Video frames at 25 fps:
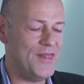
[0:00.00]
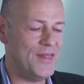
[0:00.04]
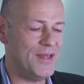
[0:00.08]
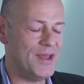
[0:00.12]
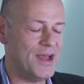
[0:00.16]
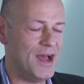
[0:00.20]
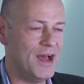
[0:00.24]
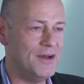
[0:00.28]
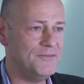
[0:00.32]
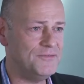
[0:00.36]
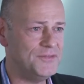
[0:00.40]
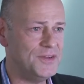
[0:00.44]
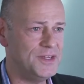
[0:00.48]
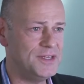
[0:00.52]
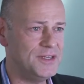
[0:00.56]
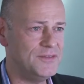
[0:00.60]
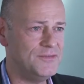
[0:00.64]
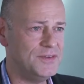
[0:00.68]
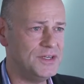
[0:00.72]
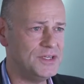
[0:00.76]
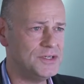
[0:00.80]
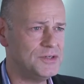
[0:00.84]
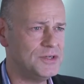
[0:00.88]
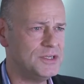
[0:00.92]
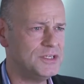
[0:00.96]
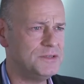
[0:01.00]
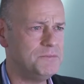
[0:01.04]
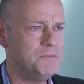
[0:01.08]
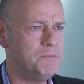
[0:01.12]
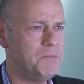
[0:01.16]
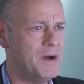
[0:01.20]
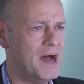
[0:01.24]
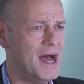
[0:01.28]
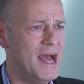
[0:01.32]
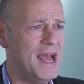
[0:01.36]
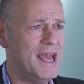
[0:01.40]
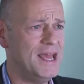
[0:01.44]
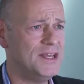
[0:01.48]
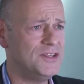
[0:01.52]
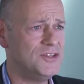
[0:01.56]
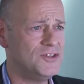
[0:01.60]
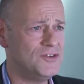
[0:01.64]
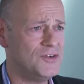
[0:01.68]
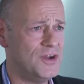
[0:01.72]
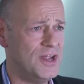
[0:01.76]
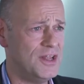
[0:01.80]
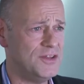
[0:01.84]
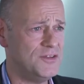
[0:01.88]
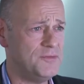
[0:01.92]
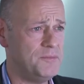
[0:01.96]
conflict of interest, bias,
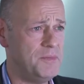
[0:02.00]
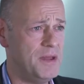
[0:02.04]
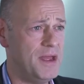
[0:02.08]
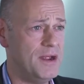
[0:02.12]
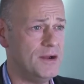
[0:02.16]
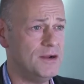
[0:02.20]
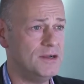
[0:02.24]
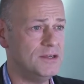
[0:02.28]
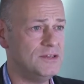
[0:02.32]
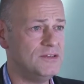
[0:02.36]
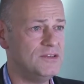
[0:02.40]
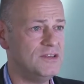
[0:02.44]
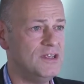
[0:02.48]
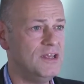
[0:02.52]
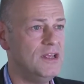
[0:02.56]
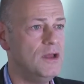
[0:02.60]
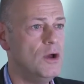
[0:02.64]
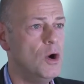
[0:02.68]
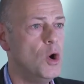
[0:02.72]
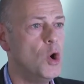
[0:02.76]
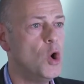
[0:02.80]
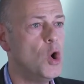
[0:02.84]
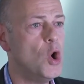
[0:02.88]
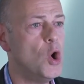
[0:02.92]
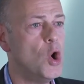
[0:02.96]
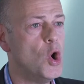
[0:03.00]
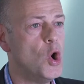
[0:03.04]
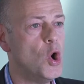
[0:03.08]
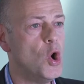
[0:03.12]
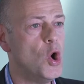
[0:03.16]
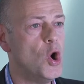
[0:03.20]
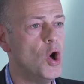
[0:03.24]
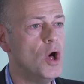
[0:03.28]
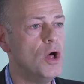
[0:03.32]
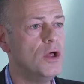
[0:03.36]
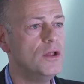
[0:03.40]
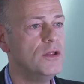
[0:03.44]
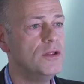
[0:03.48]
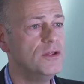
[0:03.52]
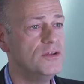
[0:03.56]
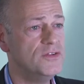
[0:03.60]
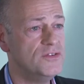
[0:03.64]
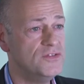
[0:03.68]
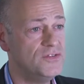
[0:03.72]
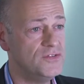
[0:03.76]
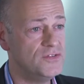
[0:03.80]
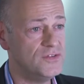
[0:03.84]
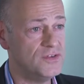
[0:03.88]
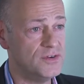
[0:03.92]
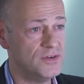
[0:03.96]
transparency, all
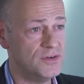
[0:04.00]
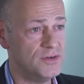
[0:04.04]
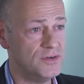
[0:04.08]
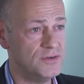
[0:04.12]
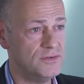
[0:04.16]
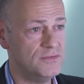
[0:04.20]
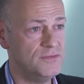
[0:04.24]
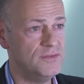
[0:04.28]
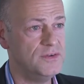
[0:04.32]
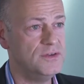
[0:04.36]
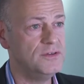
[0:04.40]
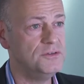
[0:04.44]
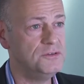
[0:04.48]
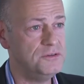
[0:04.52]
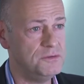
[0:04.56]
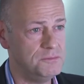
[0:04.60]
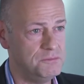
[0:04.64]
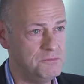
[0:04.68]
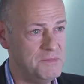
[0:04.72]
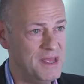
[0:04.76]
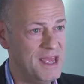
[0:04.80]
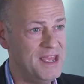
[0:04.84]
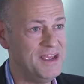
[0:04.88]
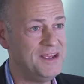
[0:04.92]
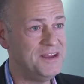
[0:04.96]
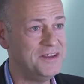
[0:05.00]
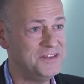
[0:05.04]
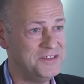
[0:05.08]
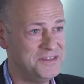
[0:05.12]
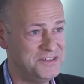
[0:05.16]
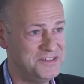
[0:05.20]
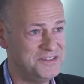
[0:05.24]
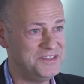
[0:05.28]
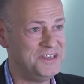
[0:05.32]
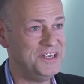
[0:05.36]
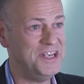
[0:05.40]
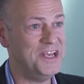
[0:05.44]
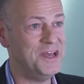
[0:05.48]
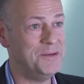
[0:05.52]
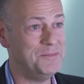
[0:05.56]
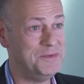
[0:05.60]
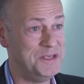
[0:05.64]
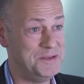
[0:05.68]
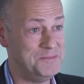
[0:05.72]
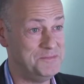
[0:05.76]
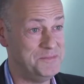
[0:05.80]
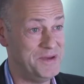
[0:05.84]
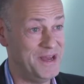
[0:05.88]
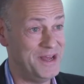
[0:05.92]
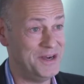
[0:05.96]
serve to make
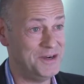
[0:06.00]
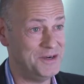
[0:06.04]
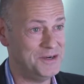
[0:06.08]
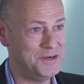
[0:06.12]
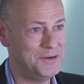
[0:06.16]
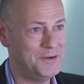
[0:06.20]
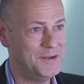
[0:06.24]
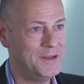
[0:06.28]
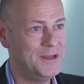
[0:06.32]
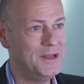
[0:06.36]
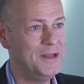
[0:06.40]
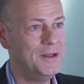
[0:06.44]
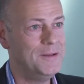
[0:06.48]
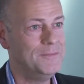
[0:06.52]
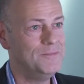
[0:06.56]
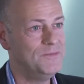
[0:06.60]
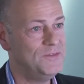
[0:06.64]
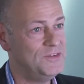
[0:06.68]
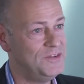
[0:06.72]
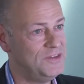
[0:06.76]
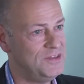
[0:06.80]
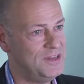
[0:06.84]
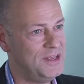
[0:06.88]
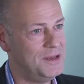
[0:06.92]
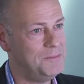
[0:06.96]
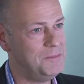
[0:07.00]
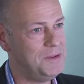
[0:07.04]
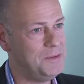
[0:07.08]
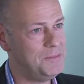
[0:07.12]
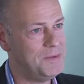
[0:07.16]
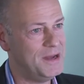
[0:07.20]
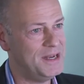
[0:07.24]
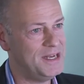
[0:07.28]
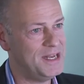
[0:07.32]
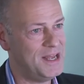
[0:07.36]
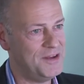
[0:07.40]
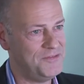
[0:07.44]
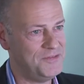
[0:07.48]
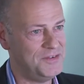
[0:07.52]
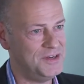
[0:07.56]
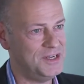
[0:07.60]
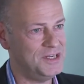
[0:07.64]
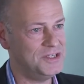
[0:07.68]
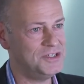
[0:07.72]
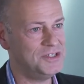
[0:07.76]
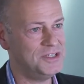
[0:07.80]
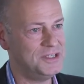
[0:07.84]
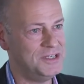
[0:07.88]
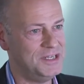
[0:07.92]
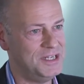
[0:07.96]
CME better. CME by
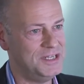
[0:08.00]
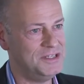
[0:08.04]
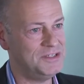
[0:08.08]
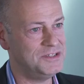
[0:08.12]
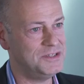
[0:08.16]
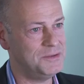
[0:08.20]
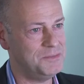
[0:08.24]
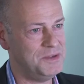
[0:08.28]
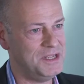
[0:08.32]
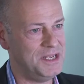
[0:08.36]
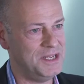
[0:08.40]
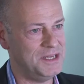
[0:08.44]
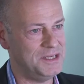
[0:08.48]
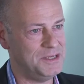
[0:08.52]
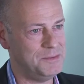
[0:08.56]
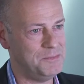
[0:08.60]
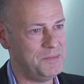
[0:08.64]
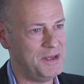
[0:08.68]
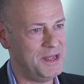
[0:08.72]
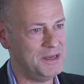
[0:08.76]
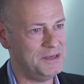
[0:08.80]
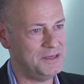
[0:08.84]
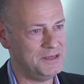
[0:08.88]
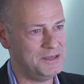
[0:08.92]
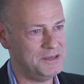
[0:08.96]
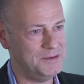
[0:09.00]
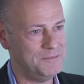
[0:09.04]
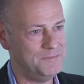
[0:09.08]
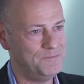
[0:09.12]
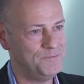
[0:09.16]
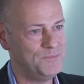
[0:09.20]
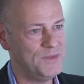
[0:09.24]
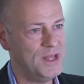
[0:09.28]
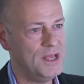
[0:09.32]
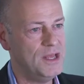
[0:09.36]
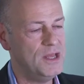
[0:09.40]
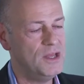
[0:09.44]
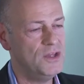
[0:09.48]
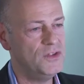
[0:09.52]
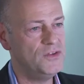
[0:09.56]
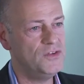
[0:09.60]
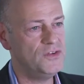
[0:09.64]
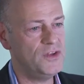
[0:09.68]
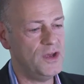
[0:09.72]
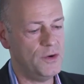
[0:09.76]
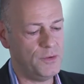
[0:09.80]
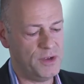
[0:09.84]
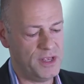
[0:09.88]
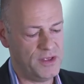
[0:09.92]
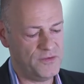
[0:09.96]
definition needs to be independent.
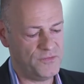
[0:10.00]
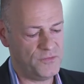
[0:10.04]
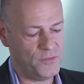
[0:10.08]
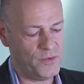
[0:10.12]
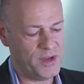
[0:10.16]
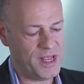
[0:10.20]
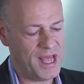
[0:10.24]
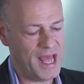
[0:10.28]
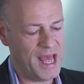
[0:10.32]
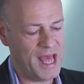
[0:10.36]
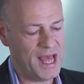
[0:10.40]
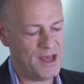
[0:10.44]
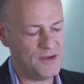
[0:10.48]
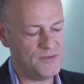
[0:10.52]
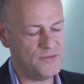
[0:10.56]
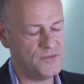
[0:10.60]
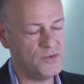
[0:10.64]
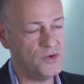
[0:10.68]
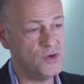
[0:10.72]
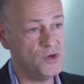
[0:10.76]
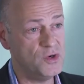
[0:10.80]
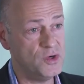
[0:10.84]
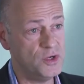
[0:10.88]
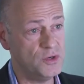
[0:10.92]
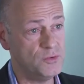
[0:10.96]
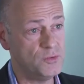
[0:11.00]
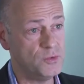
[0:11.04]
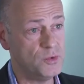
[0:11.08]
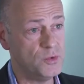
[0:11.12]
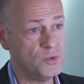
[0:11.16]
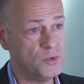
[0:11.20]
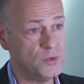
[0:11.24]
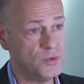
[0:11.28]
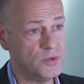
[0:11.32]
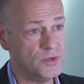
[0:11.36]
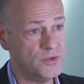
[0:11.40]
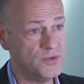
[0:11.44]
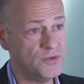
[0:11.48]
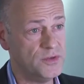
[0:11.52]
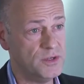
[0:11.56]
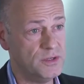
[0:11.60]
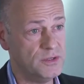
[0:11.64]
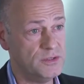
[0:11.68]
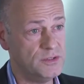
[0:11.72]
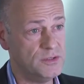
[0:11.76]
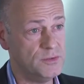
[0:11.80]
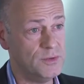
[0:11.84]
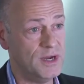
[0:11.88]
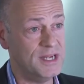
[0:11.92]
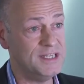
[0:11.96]
So if we have good rules
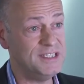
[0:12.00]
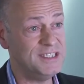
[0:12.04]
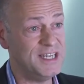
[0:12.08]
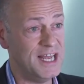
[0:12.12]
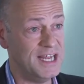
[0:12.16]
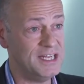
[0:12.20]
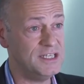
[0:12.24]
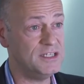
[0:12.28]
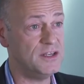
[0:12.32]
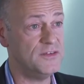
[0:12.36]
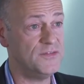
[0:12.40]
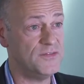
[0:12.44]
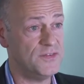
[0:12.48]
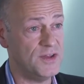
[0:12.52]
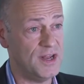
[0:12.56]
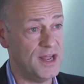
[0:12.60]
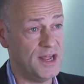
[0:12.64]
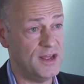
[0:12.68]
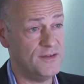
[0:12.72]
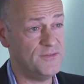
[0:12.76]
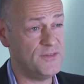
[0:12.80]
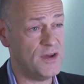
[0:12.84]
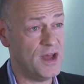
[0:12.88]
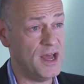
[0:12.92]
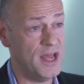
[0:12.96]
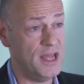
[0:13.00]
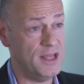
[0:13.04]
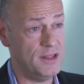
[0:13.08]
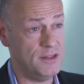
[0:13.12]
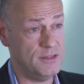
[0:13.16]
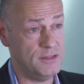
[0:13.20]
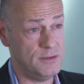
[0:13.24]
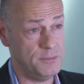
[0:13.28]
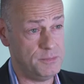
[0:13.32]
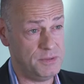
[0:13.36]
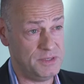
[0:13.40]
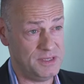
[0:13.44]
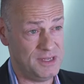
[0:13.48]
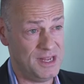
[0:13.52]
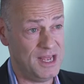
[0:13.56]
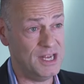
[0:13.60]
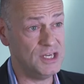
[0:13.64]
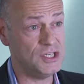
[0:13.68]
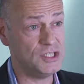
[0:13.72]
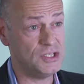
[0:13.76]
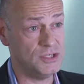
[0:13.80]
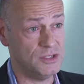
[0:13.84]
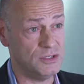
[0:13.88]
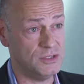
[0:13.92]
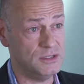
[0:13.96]
to identify the
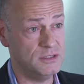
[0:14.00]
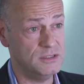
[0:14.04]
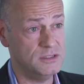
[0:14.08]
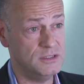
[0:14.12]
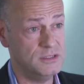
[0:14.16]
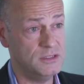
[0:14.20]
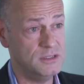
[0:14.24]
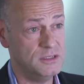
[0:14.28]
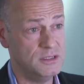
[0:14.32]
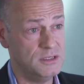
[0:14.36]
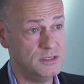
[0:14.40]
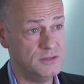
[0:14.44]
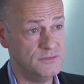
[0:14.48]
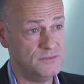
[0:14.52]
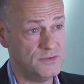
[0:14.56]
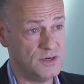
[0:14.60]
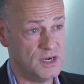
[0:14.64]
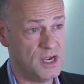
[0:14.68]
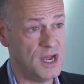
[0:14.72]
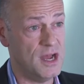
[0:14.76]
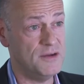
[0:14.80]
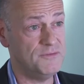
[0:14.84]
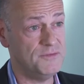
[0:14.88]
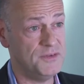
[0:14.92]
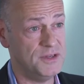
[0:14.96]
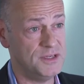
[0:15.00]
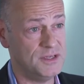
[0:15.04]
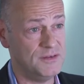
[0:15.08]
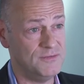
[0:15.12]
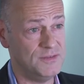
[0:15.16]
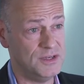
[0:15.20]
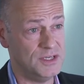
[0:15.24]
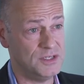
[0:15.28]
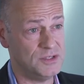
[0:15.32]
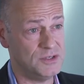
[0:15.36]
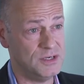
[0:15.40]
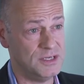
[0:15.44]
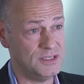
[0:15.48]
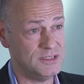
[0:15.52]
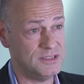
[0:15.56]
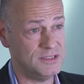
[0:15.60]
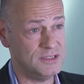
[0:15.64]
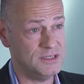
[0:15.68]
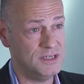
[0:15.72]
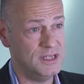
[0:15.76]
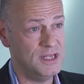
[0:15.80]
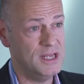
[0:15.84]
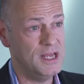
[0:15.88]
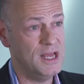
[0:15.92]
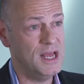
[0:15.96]
potential for conflict of interest,